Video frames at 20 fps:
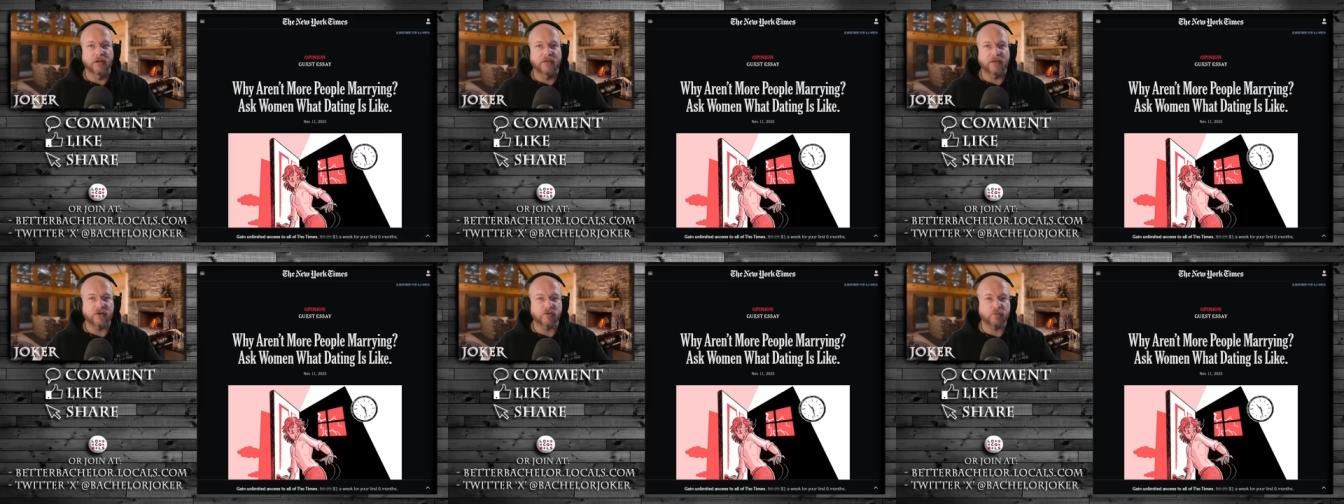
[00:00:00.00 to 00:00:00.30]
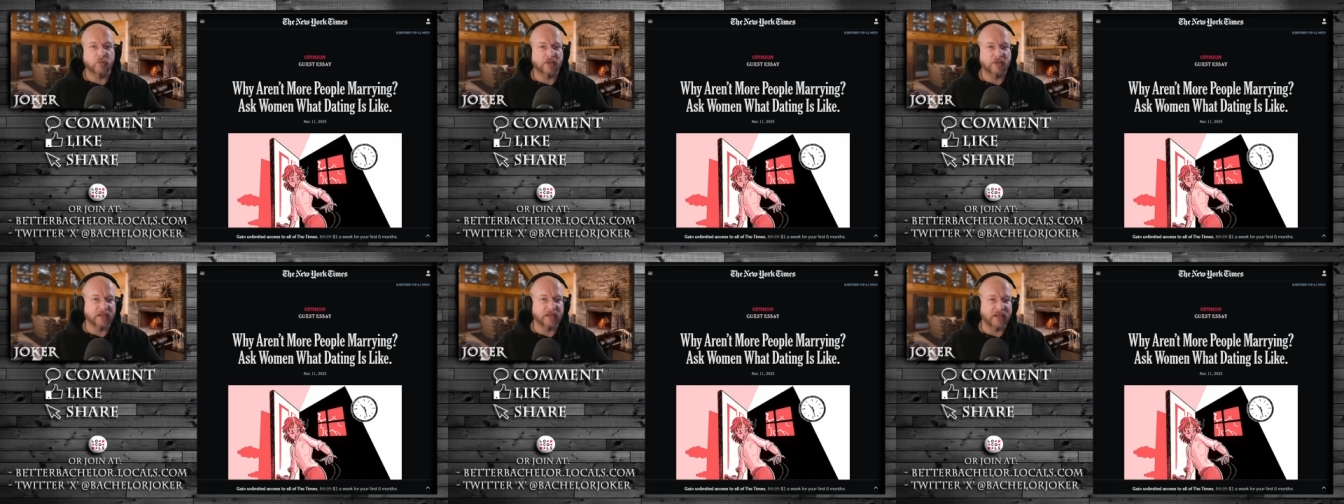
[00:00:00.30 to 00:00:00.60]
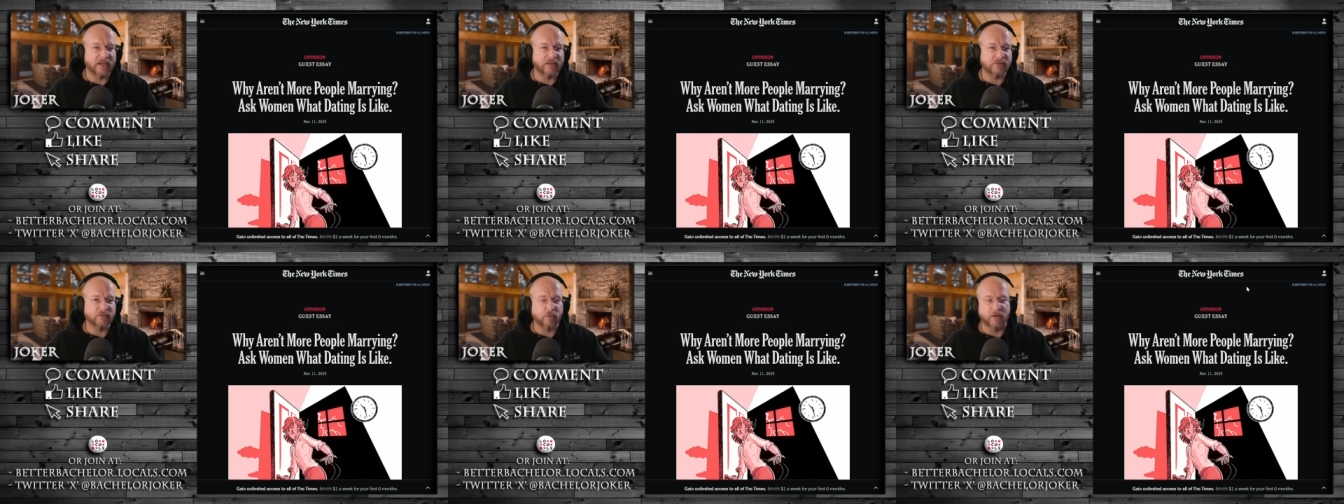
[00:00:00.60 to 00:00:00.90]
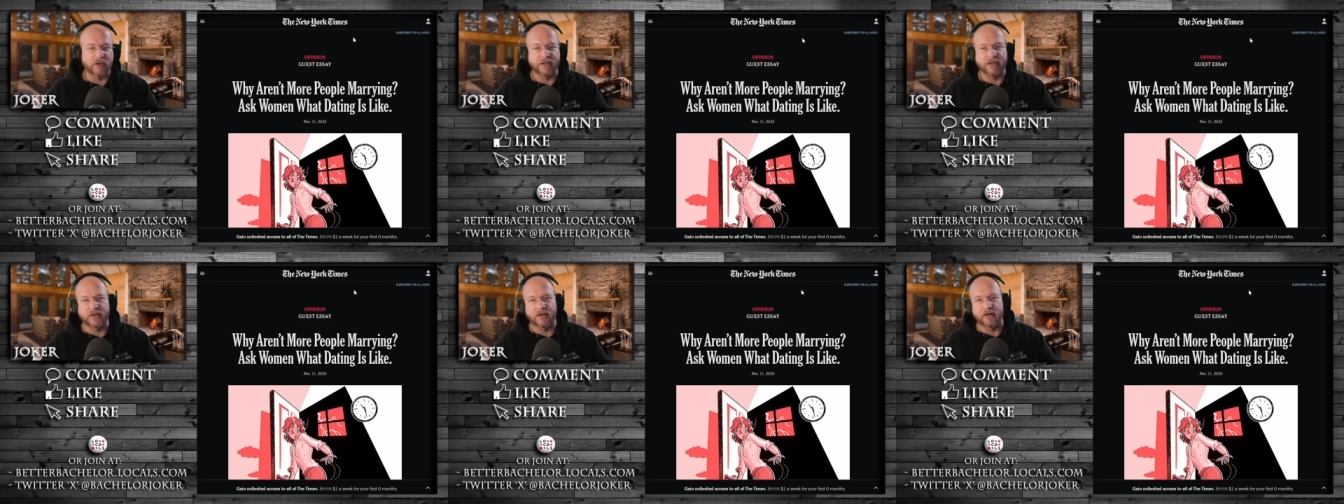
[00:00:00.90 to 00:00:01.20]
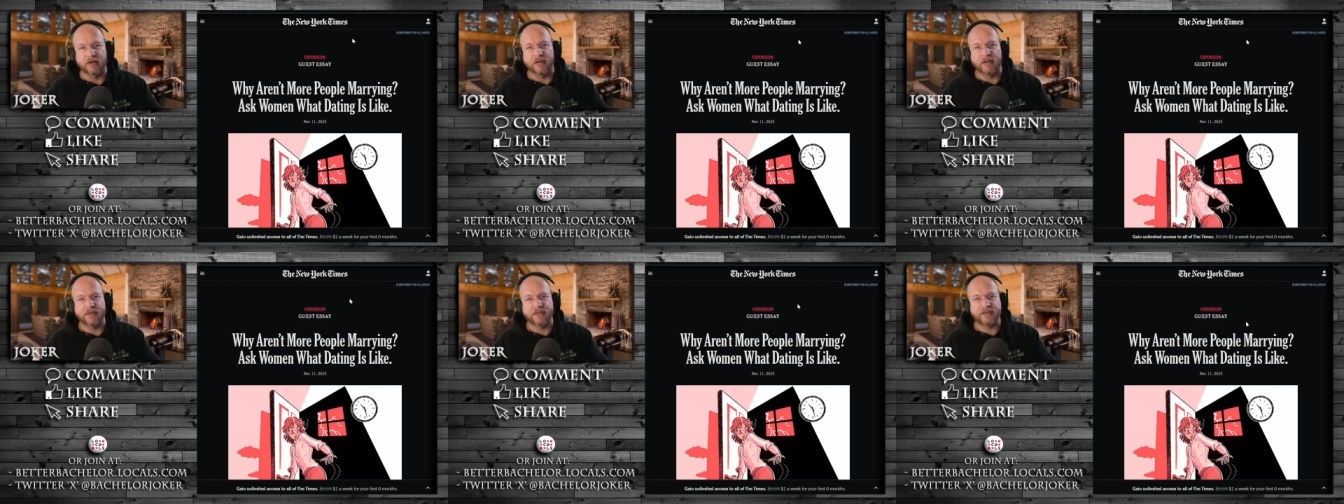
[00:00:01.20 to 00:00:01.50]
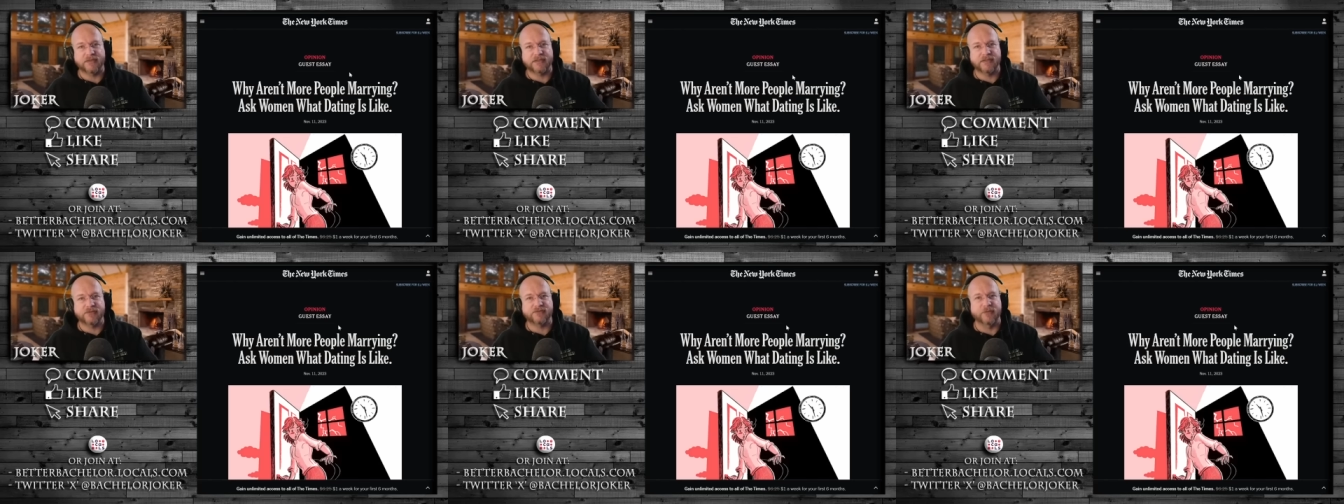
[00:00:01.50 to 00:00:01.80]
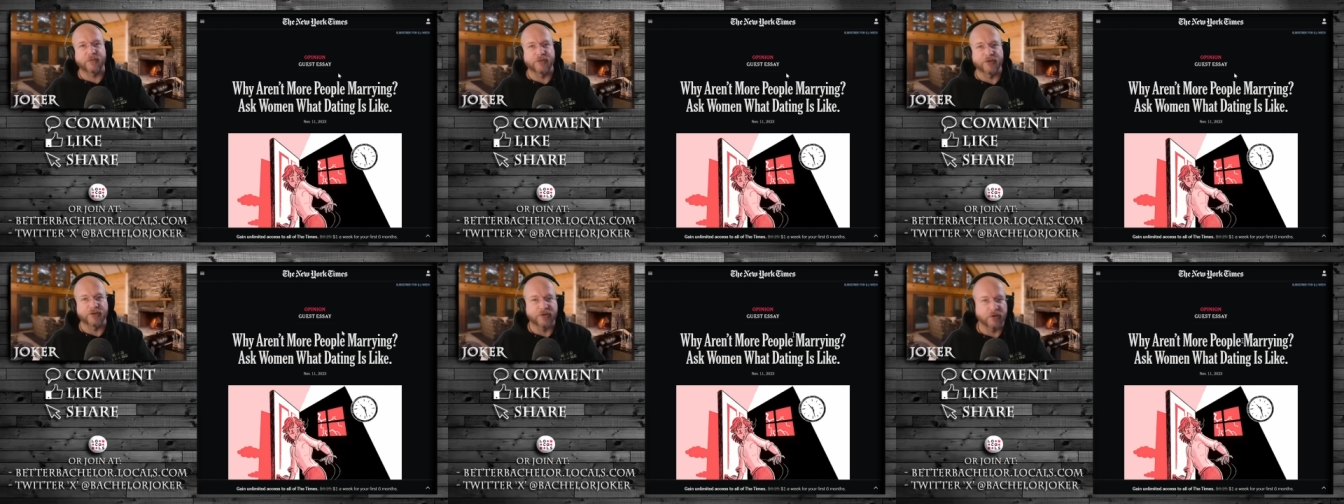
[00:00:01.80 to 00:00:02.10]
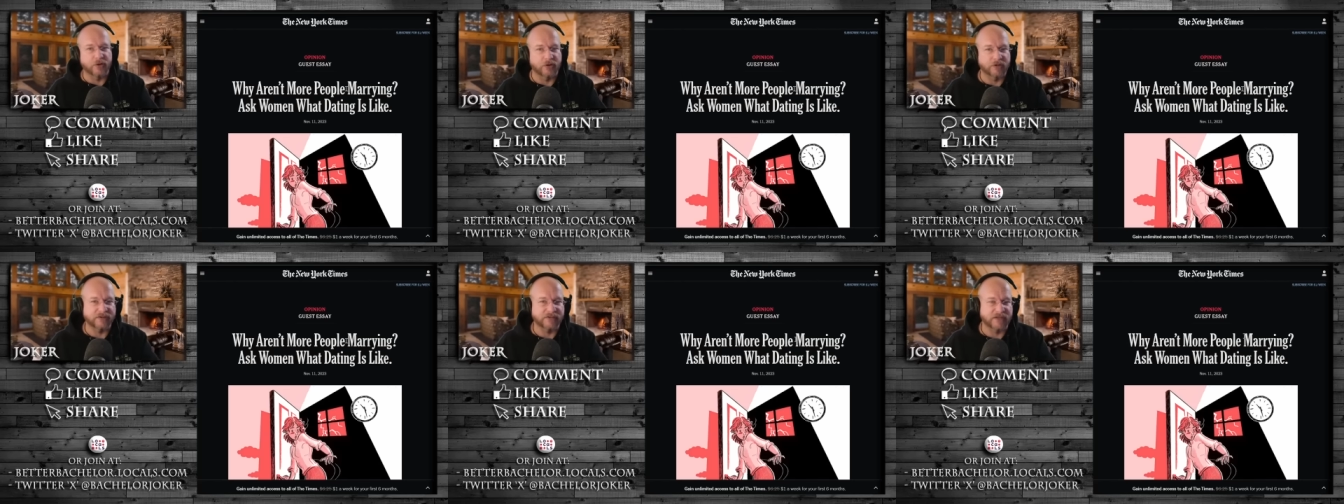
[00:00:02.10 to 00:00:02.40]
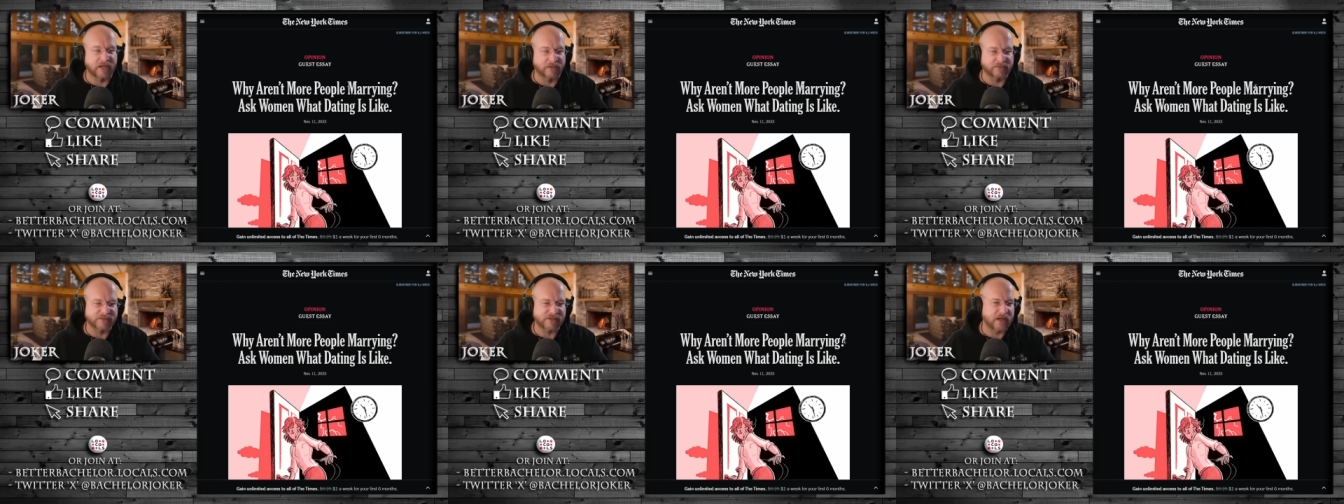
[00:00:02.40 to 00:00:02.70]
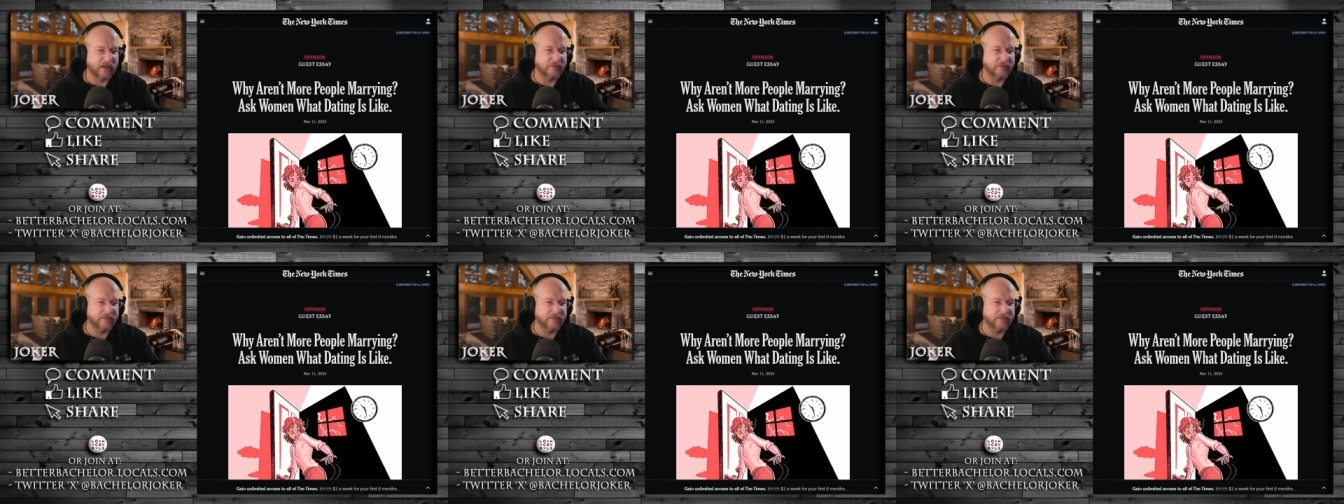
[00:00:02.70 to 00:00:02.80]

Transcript: There's one last one here, and this is from the New York Times.